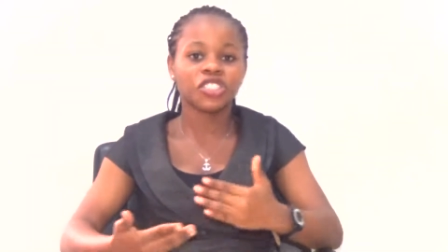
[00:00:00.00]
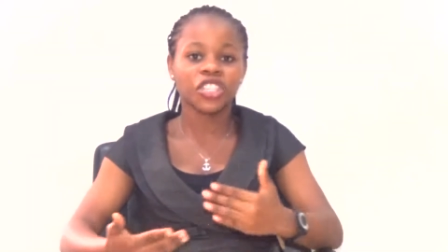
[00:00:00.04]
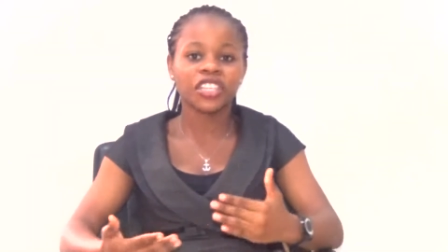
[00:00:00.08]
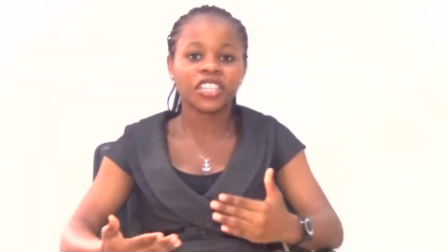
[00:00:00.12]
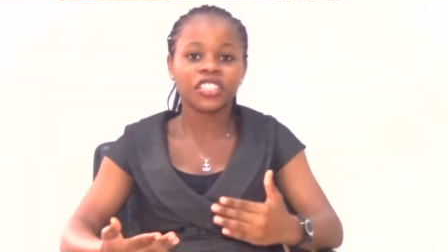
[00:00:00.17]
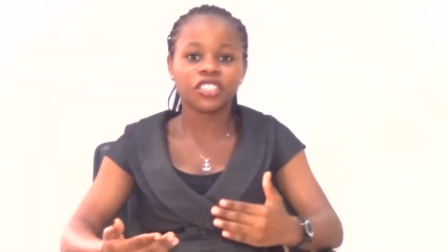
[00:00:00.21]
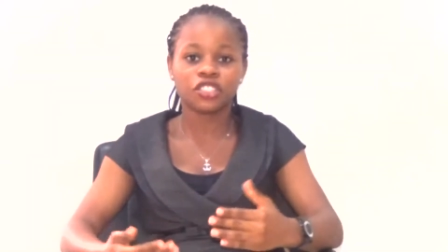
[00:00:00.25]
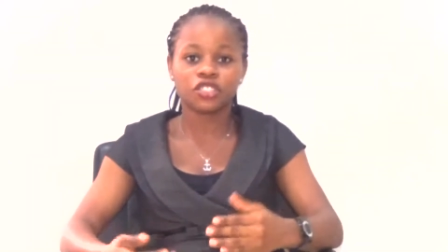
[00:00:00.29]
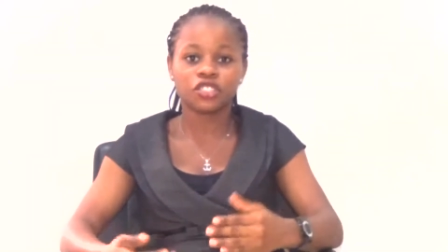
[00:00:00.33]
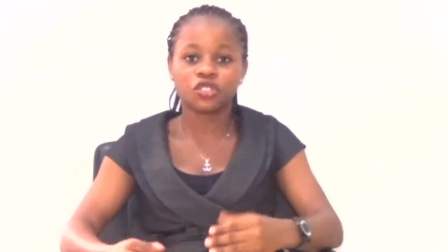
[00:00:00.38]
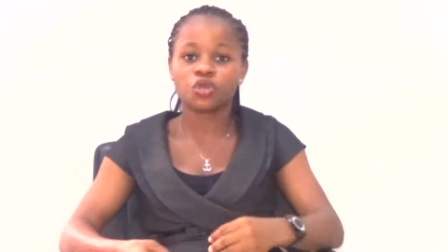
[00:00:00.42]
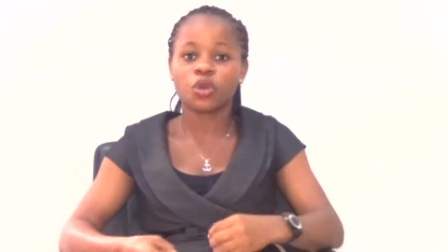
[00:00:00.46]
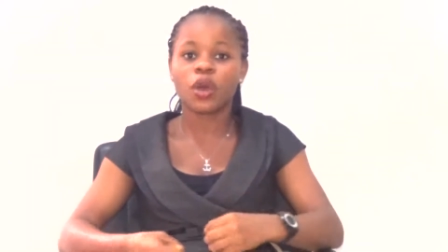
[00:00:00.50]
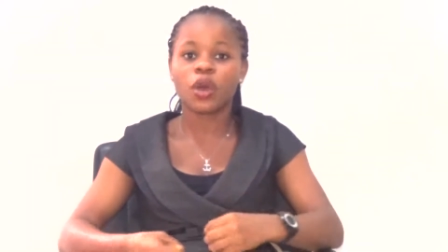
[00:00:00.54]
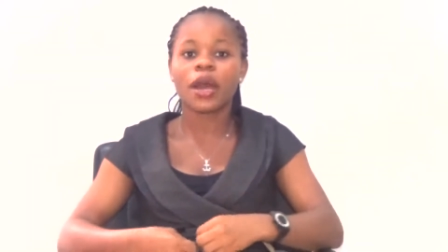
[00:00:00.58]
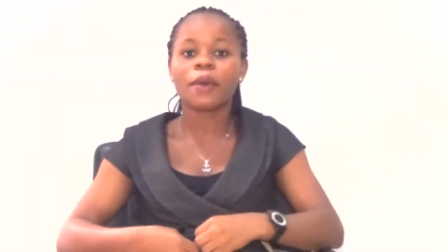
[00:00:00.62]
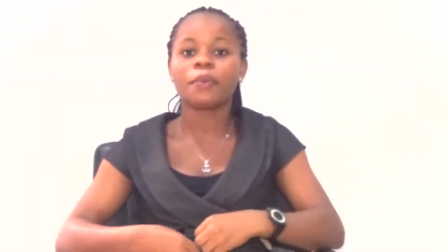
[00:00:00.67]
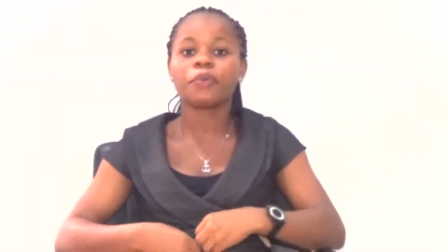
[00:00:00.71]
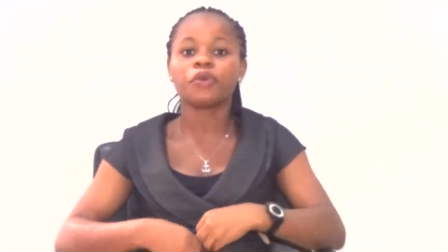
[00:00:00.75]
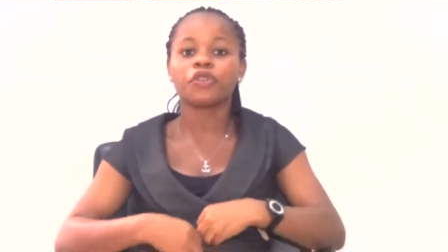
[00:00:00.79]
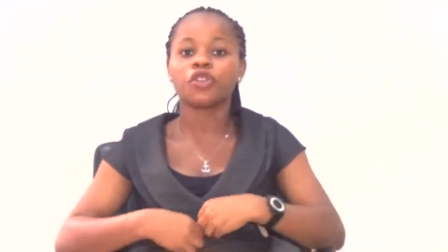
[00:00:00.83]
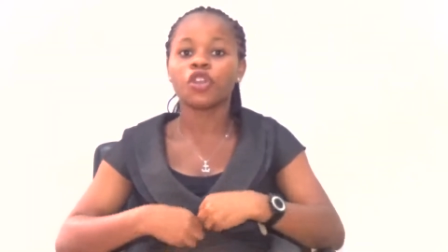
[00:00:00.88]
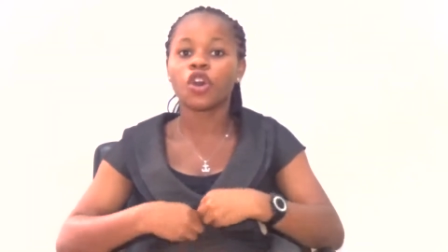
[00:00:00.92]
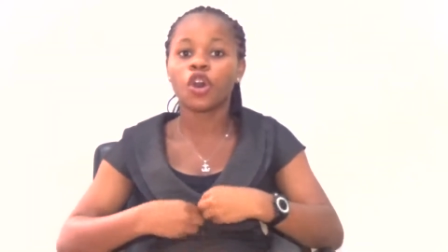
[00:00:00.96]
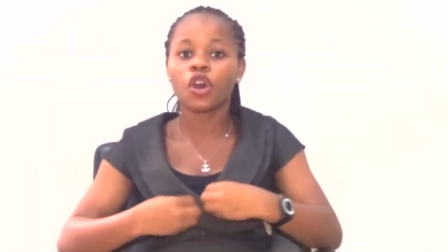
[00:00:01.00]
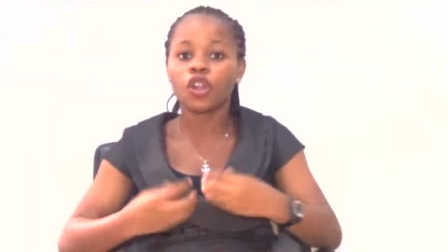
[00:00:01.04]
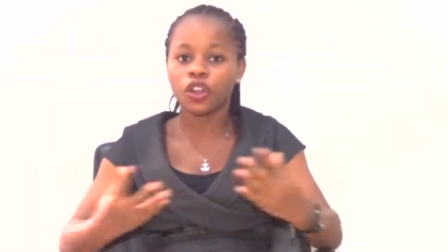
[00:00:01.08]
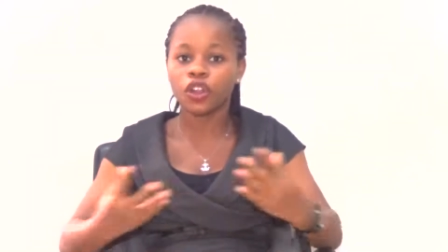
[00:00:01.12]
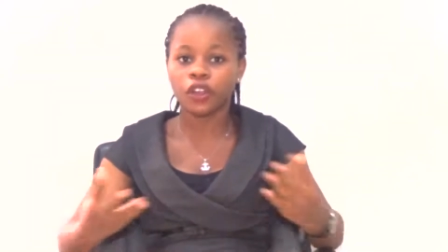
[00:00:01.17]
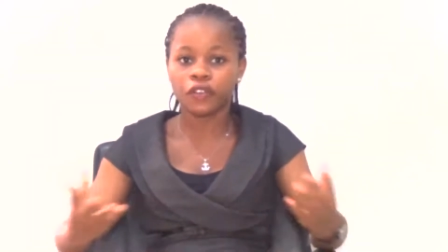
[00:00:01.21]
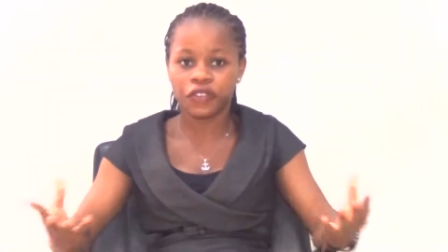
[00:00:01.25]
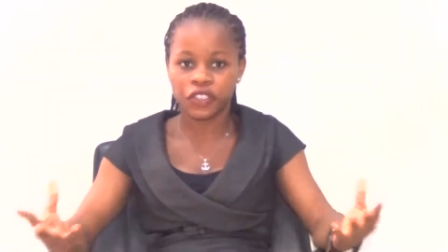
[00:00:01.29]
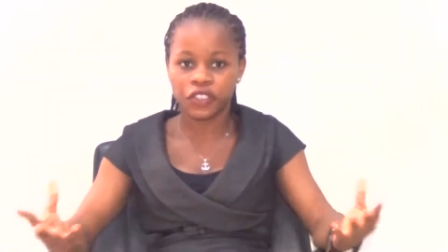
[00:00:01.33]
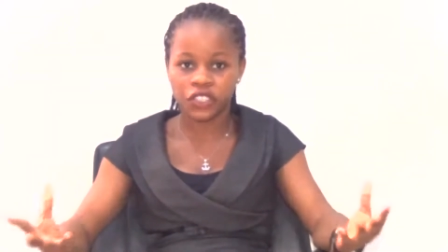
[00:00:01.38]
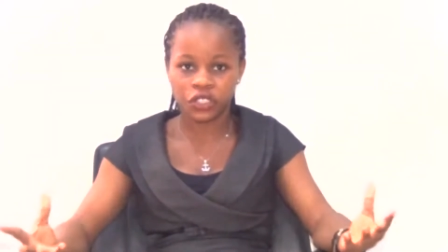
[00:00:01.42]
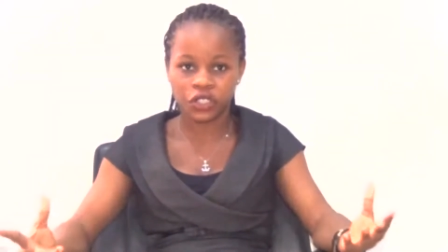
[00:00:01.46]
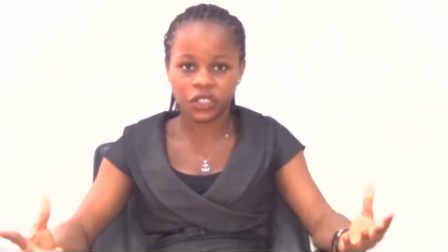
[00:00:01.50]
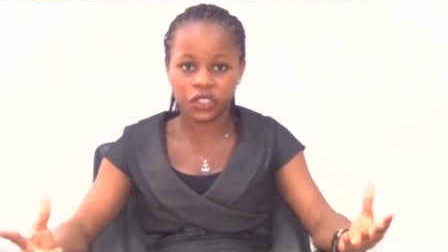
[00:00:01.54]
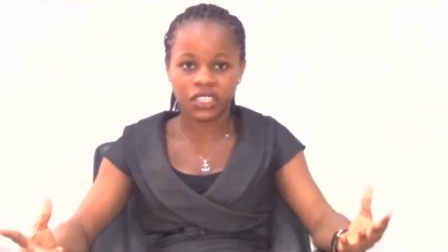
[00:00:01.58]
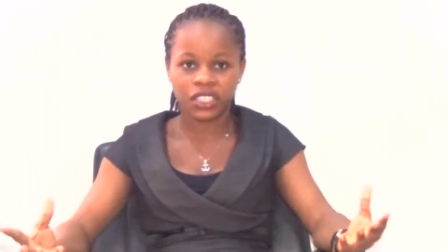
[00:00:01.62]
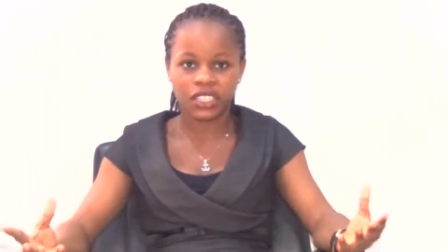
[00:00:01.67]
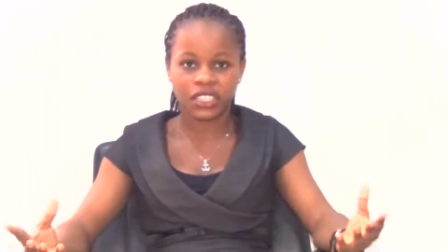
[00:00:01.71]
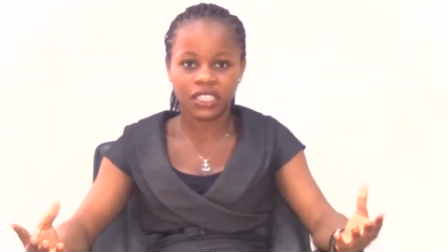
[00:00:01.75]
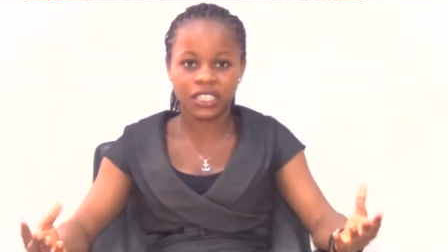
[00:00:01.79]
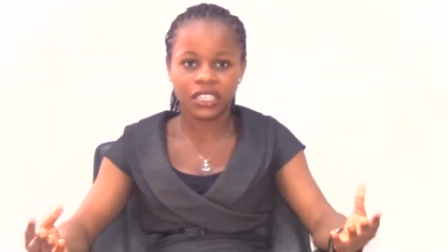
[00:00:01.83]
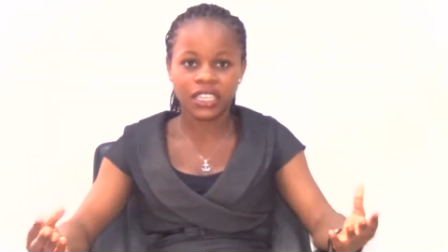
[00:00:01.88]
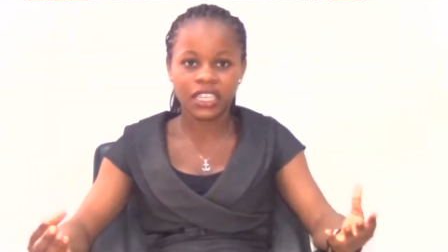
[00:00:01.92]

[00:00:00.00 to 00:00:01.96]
changes to happen all of a sudden.